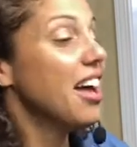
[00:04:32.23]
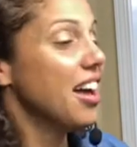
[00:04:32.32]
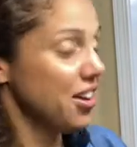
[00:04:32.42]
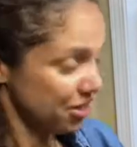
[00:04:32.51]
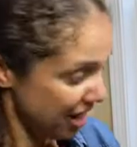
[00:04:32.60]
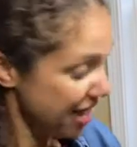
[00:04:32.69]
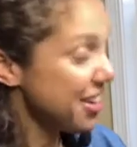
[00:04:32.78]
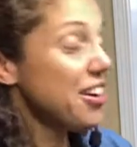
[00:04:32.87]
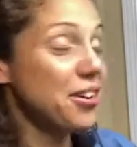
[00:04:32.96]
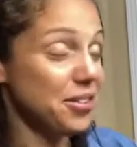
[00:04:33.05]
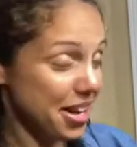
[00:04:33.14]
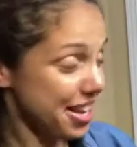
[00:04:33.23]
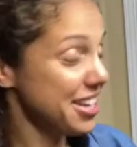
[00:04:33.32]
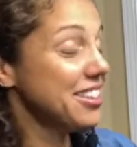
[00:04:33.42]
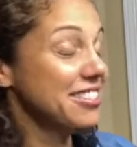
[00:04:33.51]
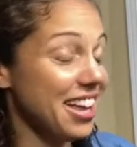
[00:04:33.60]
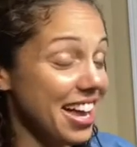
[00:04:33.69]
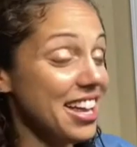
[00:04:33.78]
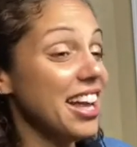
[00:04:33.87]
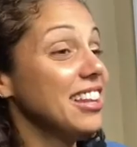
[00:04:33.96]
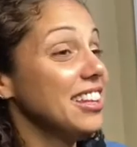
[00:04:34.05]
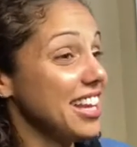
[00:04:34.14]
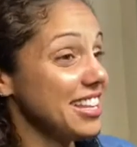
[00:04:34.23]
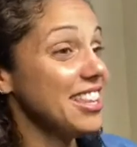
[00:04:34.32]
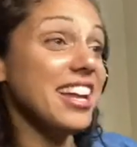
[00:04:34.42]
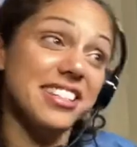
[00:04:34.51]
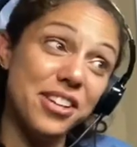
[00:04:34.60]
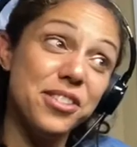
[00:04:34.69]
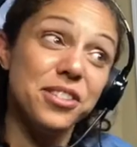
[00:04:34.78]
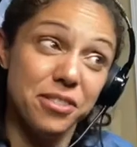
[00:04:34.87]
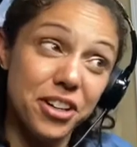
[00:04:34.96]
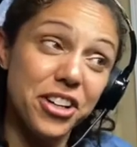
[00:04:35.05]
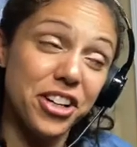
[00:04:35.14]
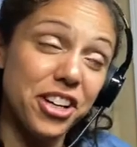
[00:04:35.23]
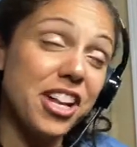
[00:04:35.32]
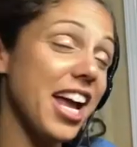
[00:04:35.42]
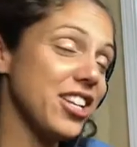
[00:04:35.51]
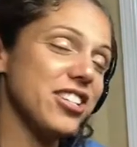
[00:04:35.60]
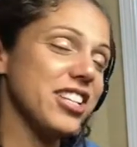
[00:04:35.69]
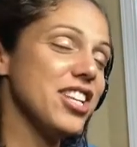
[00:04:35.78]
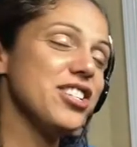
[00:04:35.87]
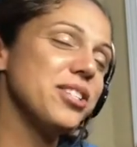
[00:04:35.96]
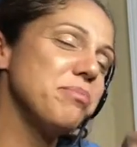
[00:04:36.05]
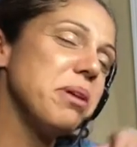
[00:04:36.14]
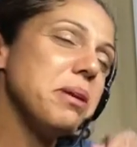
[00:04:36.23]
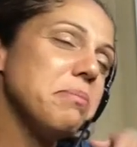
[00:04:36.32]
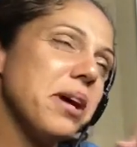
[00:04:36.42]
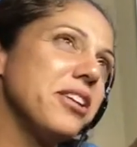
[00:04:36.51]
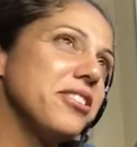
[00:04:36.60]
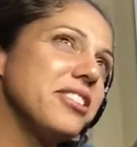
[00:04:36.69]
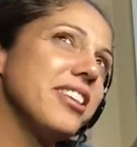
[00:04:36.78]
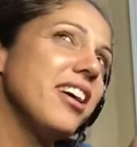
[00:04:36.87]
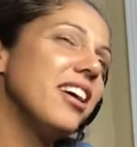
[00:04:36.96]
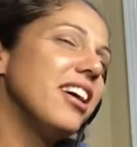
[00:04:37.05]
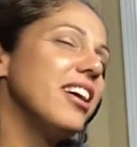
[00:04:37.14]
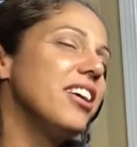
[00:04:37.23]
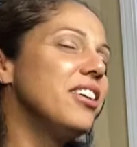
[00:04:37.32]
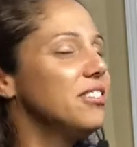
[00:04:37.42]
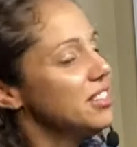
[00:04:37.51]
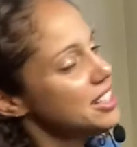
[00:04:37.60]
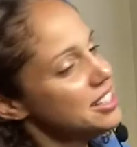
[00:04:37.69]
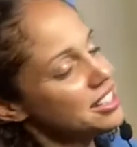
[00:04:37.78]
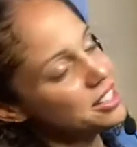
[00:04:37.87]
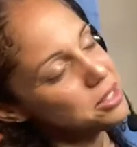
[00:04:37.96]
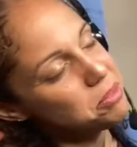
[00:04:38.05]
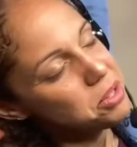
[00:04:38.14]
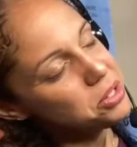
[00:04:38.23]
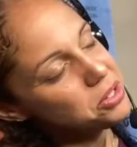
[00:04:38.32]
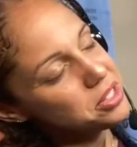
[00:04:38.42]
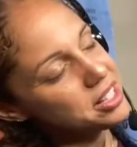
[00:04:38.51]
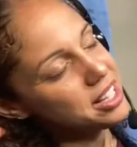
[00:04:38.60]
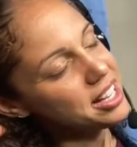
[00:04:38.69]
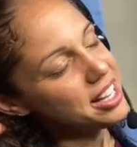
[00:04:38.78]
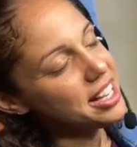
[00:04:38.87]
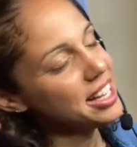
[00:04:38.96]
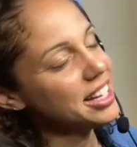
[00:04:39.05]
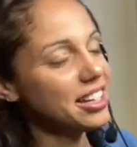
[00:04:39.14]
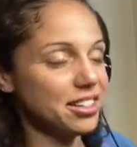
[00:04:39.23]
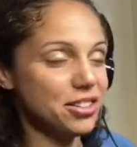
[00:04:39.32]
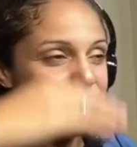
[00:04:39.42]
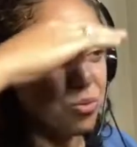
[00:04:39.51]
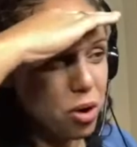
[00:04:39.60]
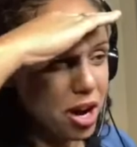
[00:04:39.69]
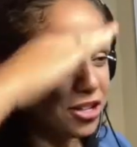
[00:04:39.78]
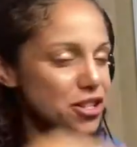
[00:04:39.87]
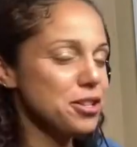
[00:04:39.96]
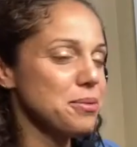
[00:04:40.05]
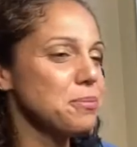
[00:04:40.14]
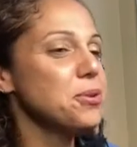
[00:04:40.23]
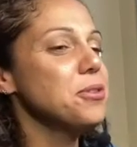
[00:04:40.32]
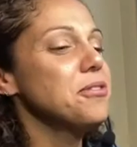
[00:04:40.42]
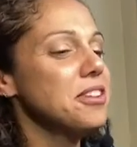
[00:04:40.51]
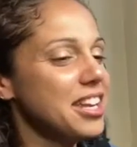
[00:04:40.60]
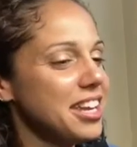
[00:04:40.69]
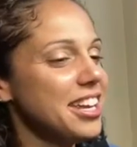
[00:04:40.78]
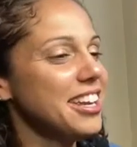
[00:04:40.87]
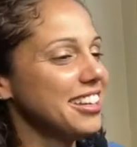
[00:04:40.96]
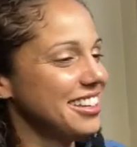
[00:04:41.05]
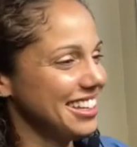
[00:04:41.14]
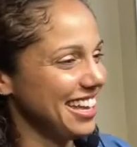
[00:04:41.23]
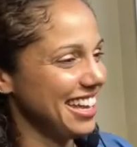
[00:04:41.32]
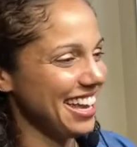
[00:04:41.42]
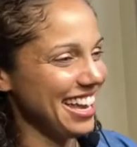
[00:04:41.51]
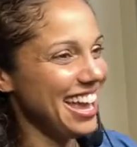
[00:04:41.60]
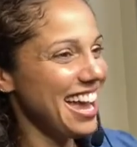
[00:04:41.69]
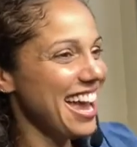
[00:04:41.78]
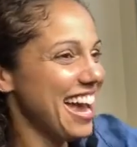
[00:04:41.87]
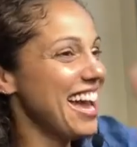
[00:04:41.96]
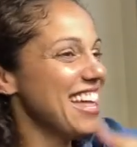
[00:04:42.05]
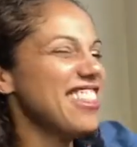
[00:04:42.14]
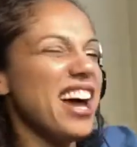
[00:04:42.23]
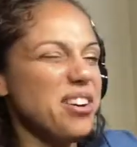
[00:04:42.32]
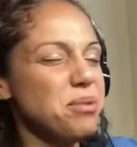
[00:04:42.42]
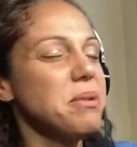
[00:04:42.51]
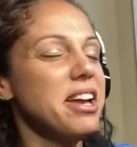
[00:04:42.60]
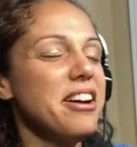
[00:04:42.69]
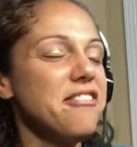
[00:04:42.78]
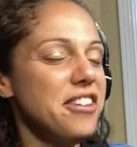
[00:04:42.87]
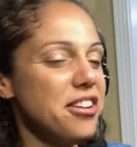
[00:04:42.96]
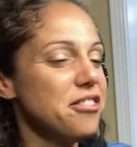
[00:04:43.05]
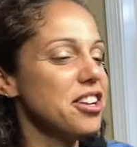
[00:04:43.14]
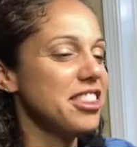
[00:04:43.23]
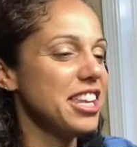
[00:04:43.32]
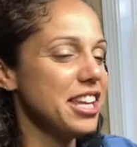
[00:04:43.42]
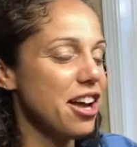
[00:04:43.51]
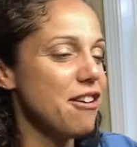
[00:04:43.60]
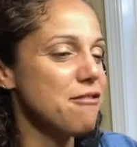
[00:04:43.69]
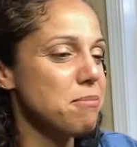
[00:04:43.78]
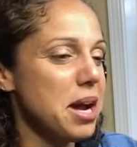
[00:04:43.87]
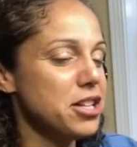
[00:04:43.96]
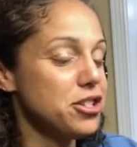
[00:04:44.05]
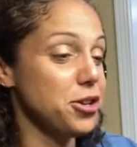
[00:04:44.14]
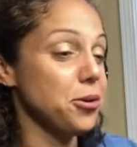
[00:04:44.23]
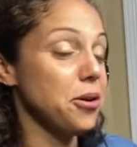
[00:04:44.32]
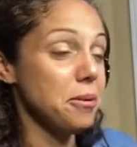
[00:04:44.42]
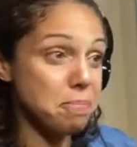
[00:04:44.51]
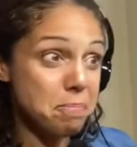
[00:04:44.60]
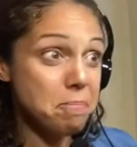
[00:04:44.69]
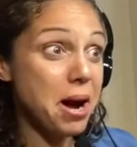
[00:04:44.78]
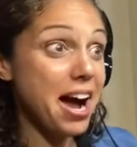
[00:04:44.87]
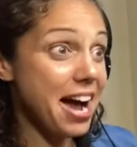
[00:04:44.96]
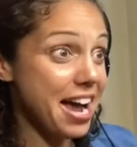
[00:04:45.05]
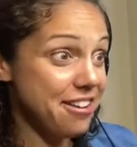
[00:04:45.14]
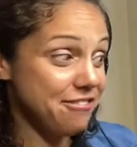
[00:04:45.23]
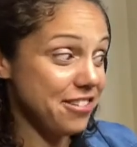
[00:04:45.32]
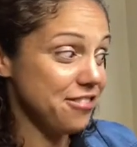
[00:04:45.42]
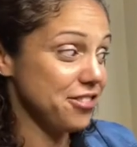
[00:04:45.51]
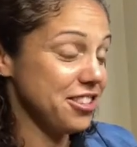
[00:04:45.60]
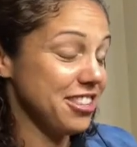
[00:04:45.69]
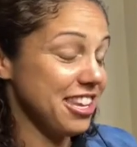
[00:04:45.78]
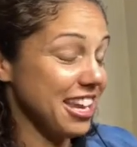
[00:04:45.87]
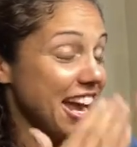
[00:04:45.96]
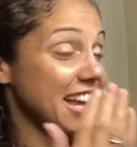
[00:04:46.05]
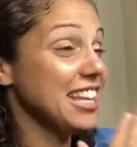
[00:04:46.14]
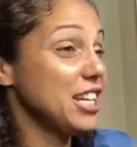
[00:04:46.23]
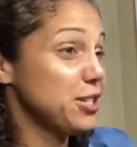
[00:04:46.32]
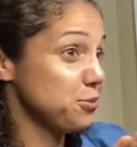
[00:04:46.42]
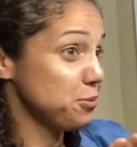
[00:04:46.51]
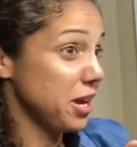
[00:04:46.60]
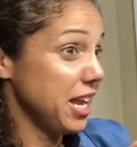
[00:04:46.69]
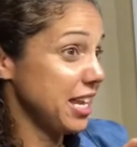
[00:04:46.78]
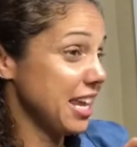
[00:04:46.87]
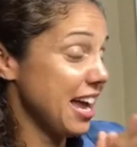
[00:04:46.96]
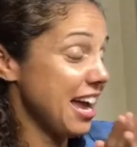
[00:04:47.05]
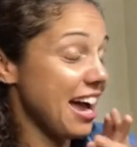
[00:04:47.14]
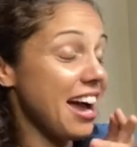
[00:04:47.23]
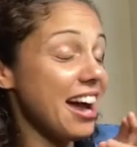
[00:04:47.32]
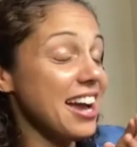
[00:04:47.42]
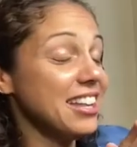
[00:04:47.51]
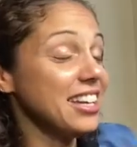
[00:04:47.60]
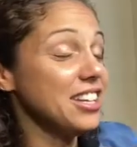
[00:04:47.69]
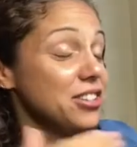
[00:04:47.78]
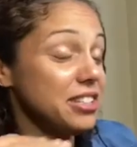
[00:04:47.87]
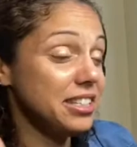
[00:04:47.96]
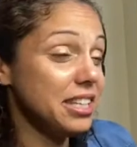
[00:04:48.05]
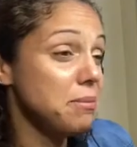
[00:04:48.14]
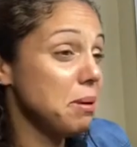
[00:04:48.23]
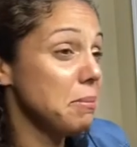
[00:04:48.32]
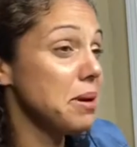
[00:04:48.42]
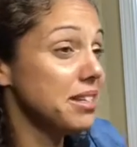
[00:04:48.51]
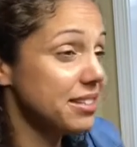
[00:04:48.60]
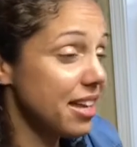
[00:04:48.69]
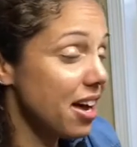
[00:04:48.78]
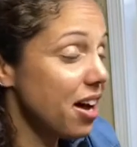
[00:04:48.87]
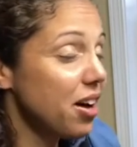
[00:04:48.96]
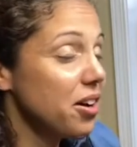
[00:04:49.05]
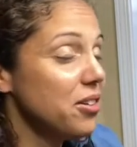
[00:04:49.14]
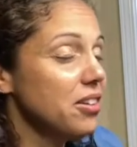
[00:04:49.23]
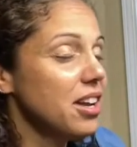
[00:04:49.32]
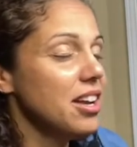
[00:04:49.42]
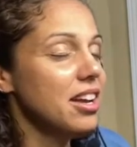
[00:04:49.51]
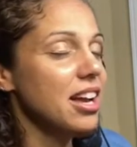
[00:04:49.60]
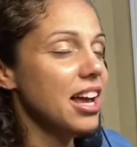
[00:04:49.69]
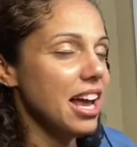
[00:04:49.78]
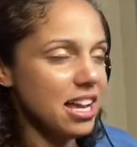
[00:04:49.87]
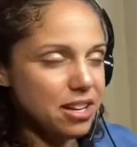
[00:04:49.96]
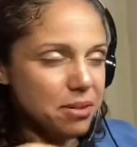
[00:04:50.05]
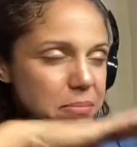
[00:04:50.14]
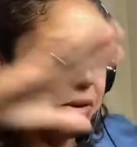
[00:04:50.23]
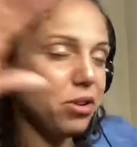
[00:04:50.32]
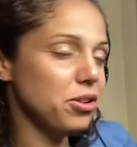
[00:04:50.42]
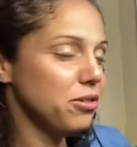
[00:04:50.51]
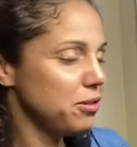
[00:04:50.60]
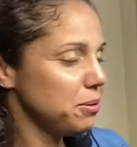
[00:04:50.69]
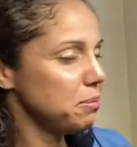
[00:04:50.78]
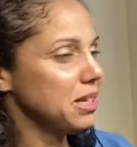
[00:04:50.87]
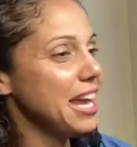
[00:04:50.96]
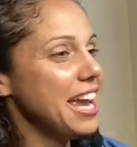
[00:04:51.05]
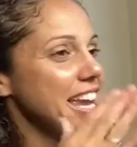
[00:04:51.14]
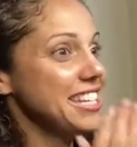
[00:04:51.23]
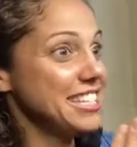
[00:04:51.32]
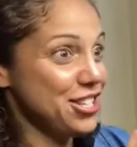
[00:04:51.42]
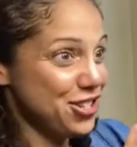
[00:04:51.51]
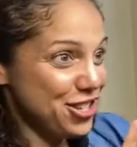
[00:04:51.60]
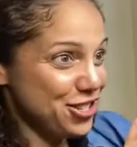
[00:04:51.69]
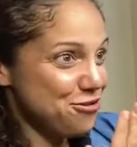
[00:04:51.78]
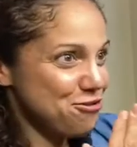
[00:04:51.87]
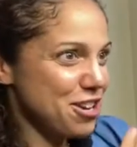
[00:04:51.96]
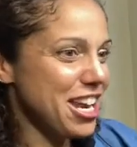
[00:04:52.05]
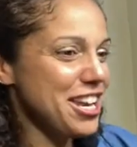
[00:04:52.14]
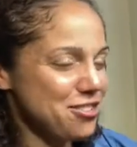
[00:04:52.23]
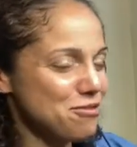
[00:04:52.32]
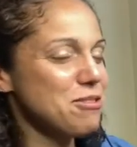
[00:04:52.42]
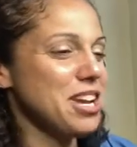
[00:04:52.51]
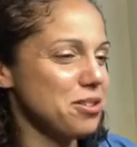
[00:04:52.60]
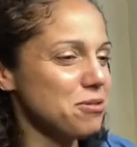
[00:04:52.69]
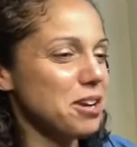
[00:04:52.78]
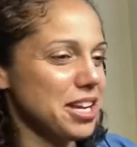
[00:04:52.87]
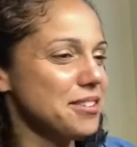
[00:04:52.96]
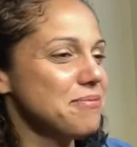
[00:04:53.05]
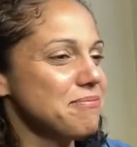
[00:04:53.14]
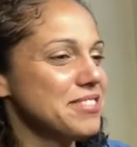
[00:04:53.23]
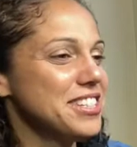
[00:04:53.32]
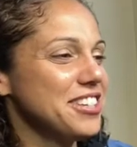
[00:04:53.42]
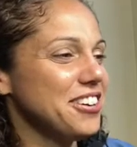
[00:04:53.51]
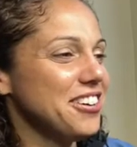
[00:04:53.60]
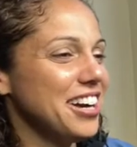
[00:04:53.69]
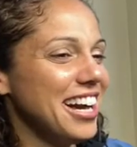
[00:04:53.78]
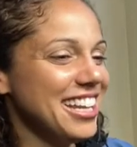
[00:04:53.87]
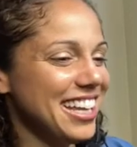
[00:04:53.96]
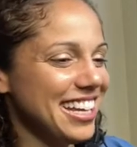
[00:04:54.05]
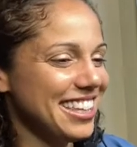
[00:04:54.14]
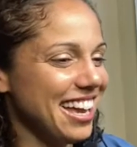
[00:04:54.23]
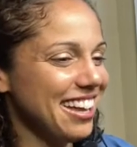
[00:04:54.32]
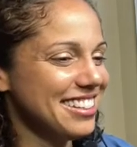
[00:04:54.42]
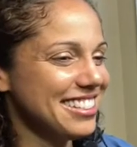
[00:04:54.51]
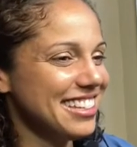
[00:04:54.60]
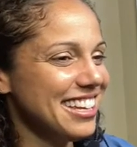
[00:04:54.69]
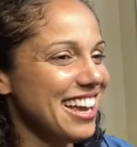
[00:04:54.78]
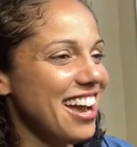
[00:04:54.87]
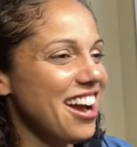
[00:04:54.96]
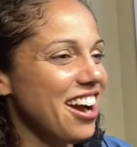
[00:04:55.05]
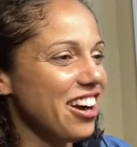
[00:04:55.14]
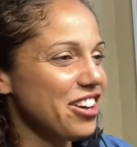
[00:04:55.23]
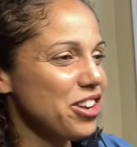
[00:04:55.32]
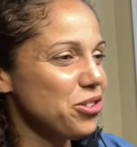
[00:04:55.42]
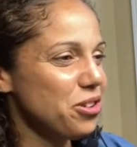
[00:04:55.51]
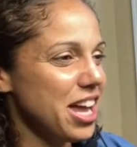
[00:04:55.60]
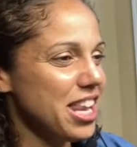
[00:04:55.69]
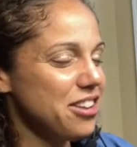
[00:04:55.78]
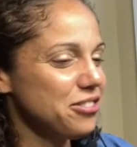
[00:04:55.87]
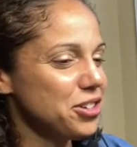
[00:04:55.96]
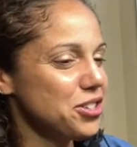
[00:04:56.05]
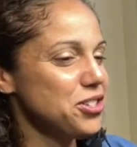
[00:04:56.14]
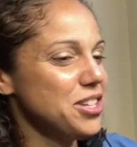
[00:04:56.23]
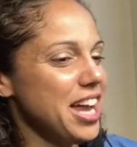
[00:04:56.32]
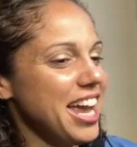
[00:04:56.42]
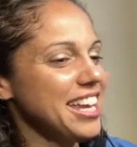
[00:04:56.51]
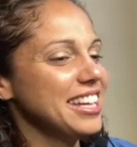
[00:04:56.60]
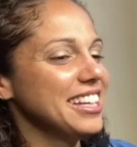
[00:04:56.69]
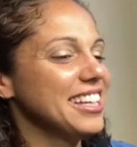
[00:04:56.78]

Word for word: Okay, okay. That, Elaine, that sounds very good actually. Just being by yourself, listening to music, watching a movie. that would be a favorite thing of mine too. My favorite thing, I like to read. I like to sit by myself in a beautiful place and just read, read, read. So I like that. Are you ready for today?